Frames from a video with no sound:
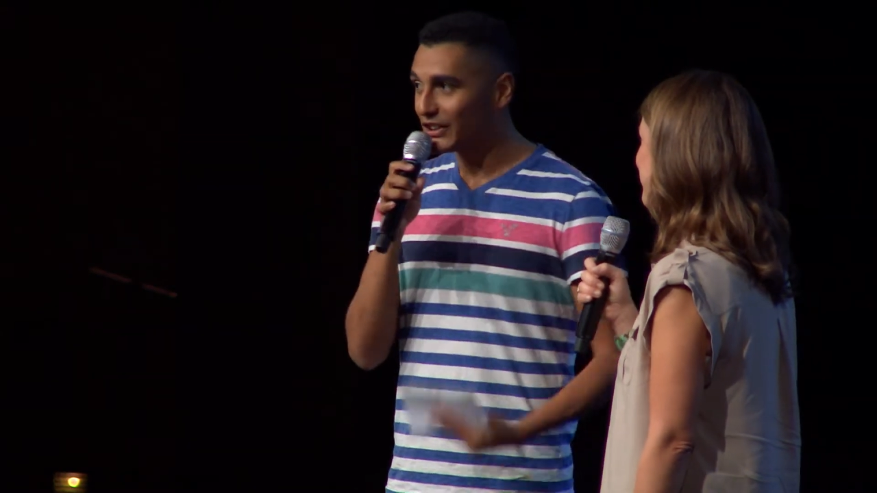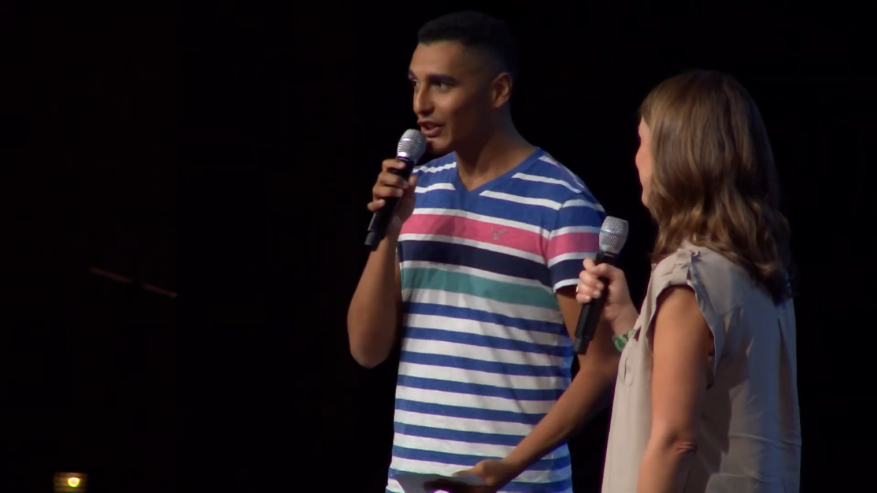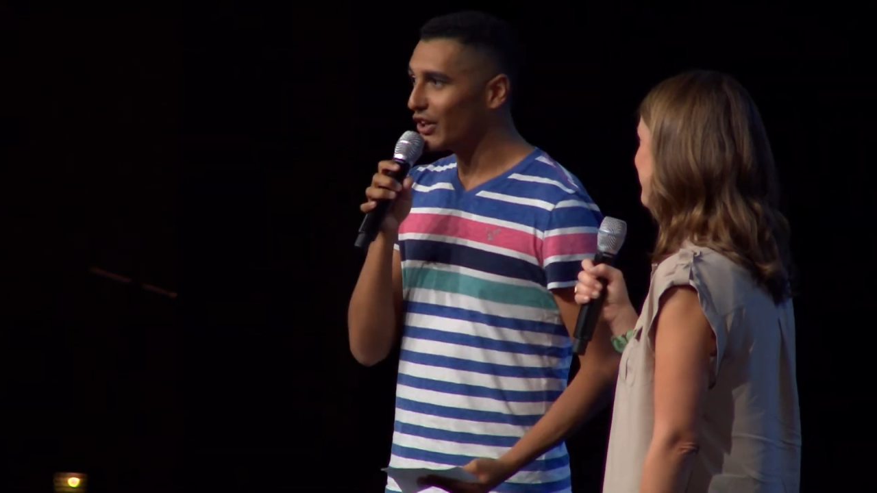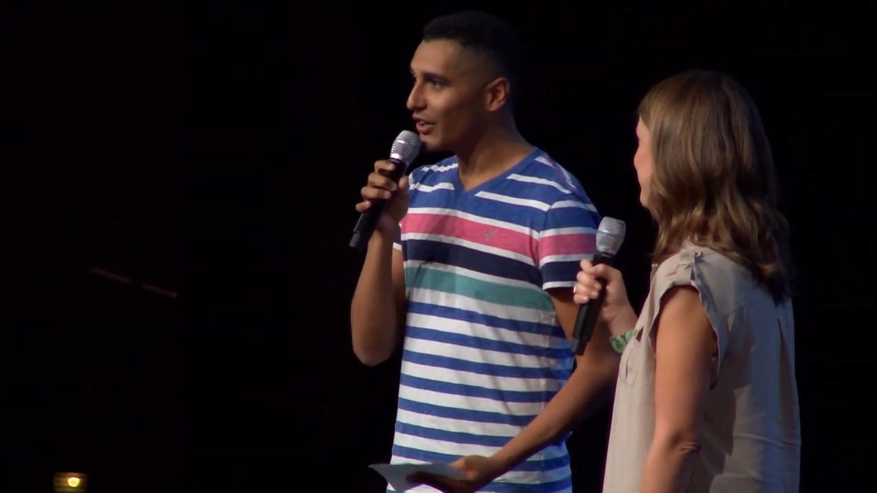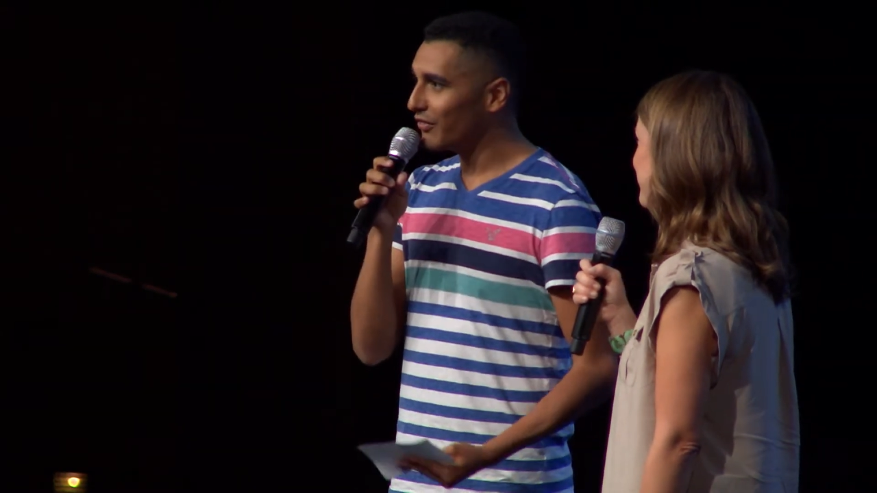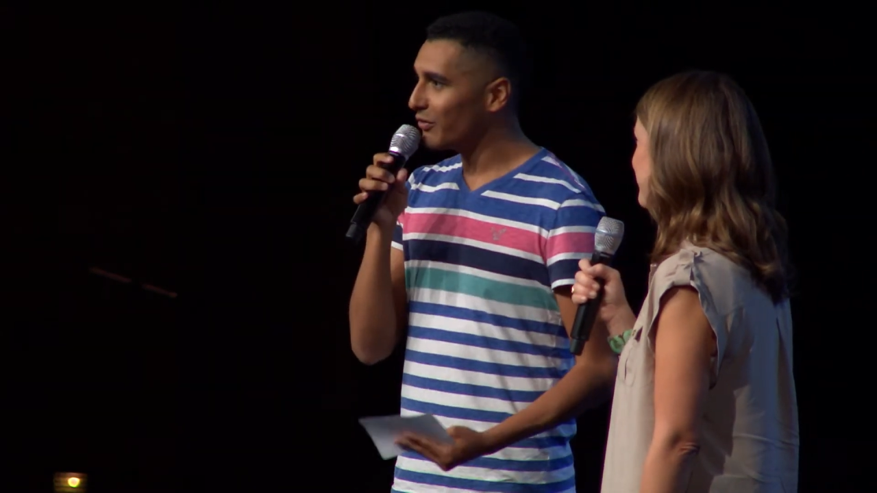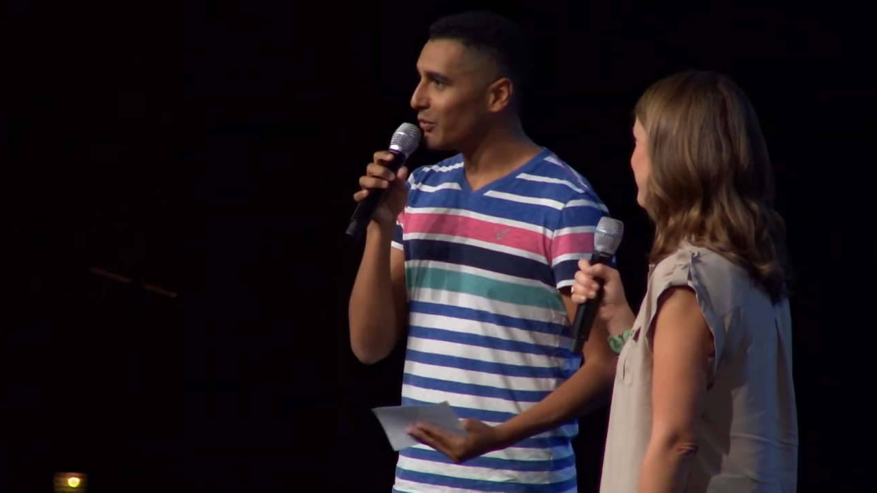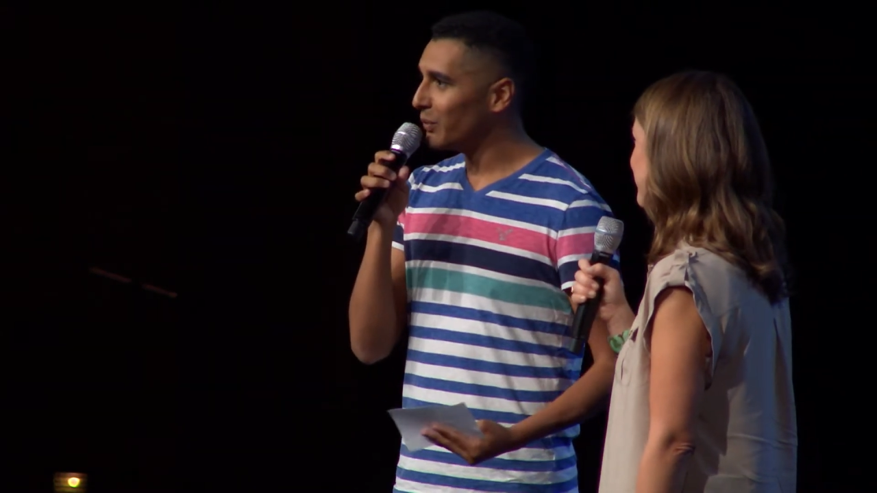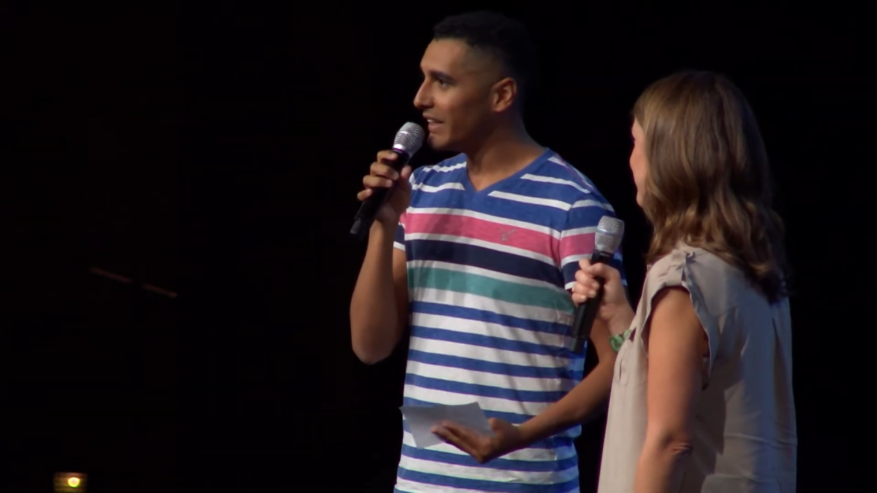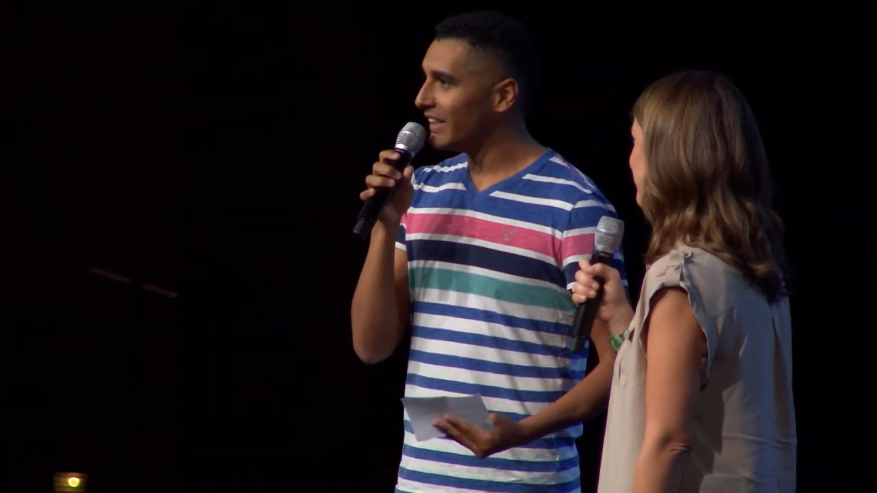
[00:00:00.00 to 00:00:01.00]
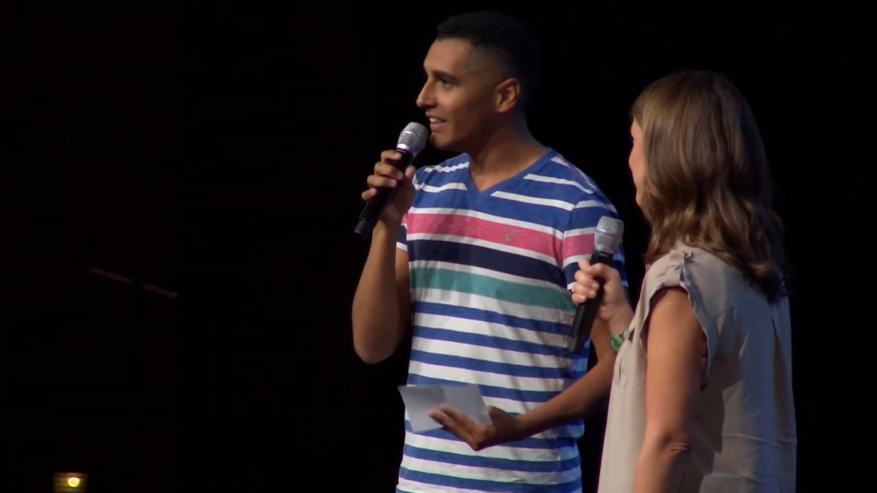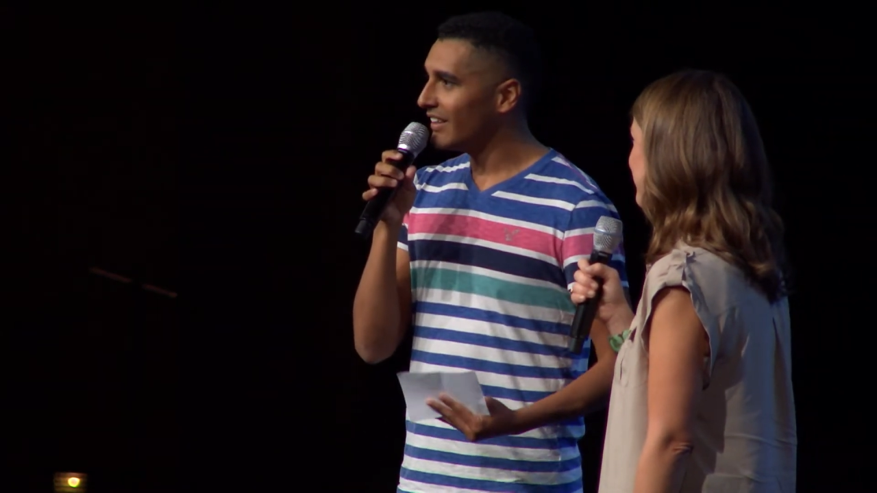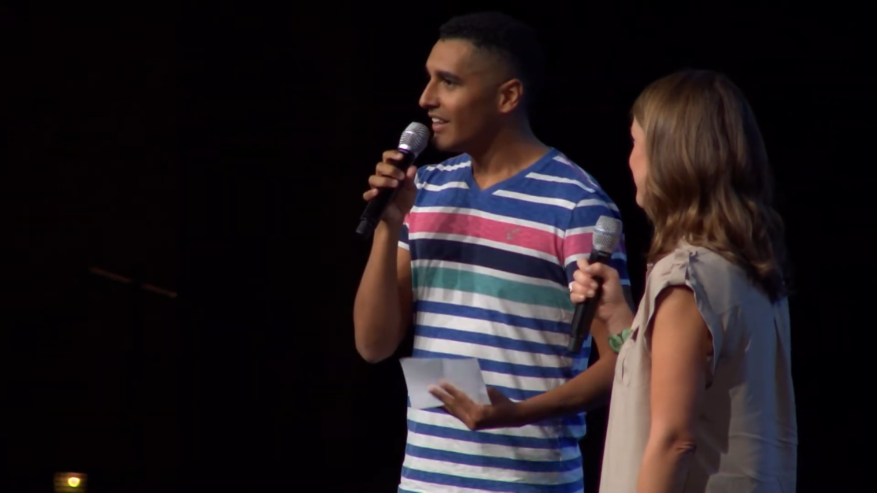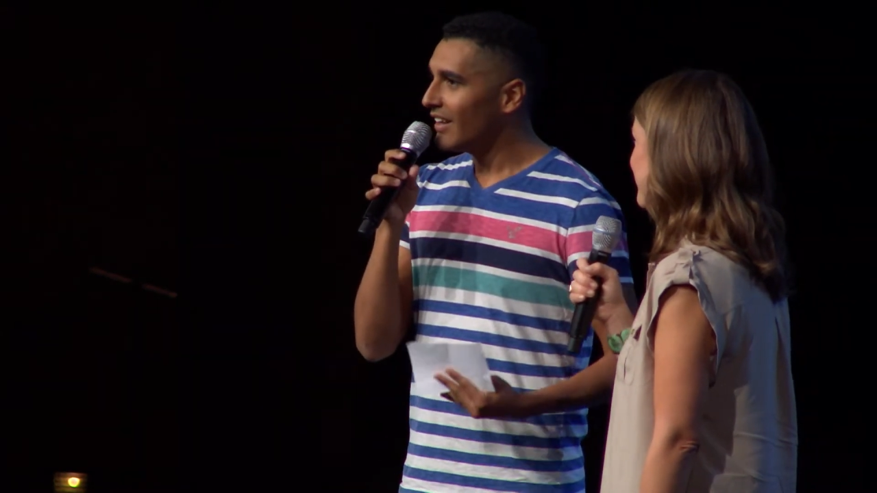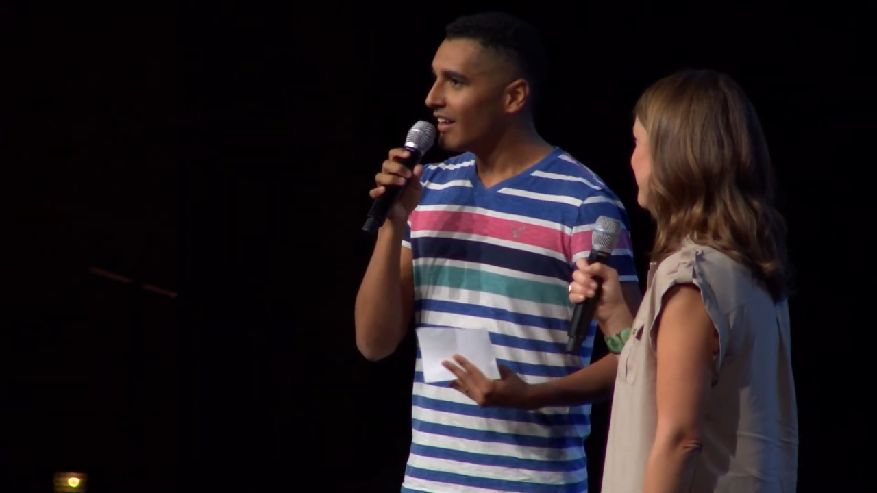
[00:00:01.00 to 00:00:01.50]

serve, we